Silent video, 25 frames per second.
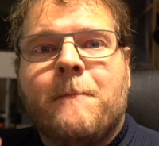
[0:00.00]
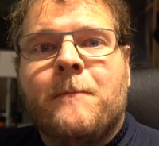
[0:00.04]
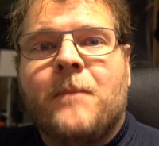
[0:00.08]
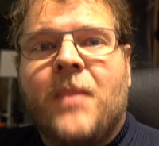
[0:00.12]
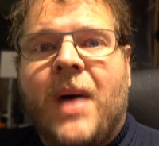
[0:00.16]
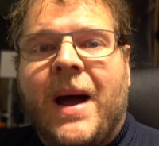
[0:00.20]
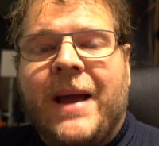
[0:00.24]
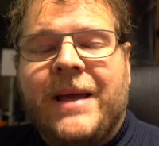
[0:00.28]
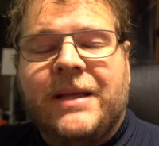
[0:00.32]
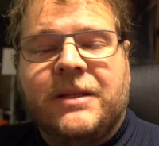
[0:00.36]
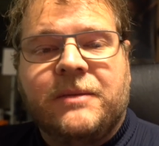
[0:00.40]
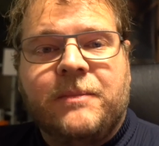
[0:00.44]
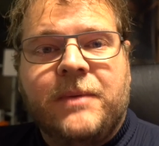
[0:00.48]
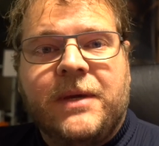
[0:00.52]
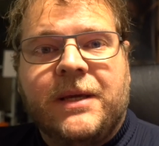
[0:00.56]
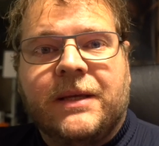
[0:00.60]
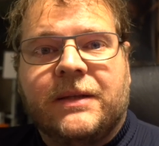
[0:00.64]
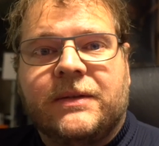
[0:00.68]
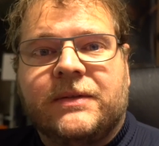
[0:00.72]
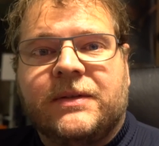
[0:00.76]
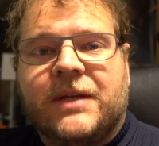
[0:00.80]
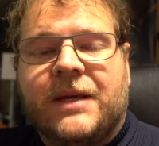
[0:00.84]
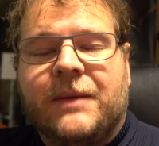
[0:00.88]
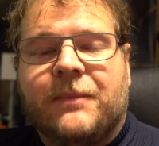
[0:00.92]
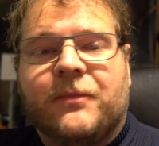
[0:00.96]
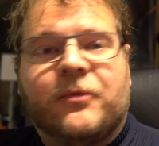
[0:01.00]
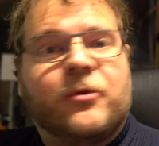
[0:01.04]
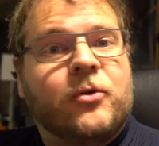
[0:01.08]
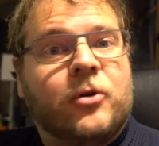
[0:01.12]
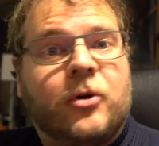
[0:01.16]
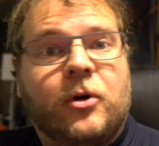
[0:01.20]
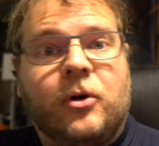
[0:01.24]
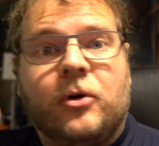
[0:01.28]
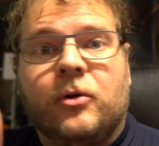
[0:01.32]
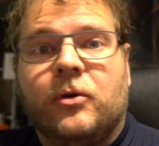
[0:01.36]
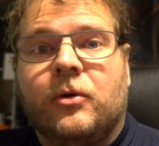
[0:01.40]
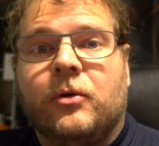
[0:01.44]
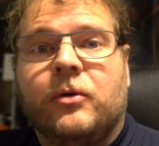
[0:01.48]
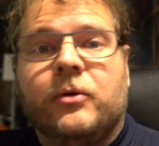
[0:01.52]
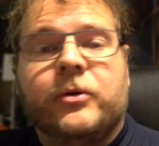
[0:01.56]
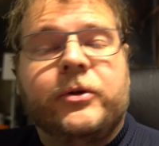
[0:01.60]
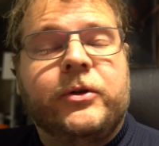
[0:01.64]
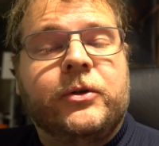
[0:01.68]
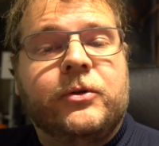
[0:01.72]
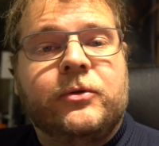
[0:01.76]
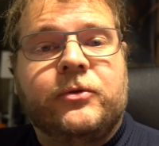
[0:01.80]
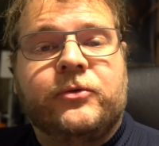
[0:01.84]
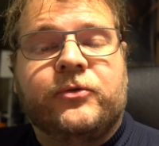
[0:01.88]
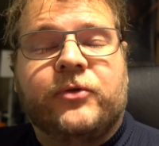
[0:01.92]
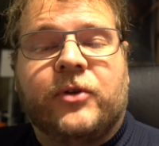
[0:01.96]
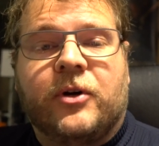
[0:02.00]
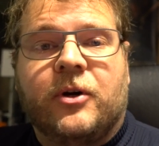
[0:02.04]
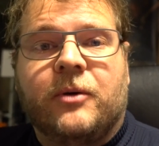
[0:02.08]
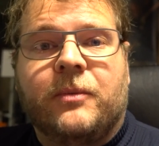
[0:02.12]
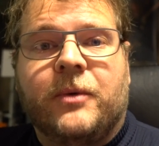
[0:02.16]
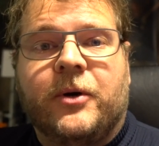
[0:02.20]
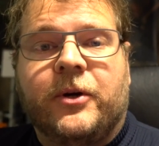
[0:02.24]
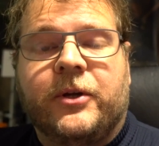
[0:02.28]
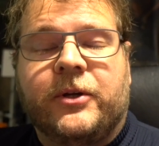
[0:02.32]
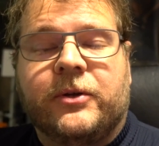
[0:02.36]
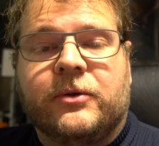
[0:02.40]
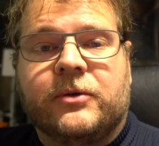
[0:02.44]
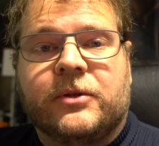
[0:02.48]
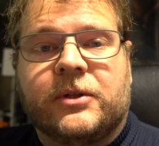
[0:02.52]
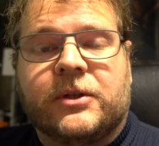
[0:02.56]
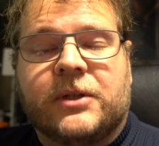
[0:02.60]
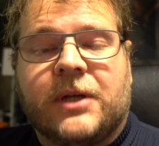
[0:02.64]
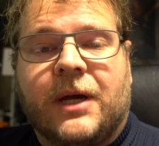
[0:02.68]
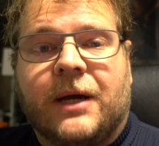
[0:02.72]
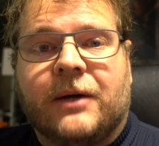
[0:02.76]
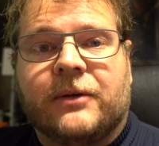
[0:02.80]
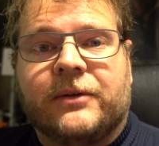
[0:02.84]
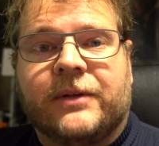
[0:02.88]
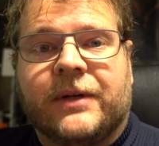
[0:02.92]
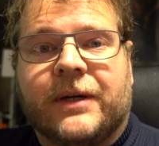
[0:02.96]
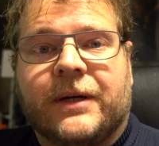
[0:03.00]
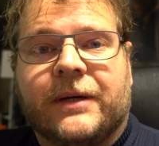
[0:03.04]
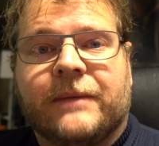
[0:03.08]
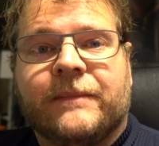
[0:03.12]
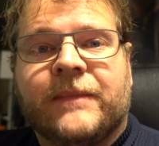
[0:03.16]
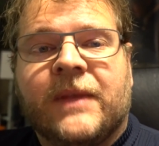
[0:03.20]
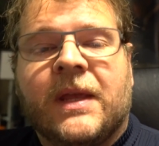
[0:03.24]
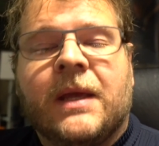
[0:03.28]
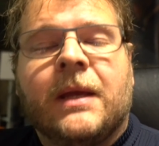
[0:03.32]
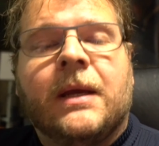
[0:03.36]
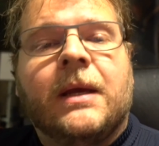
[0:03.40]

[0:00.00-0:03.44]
might be a tip for all you Drobo users out there.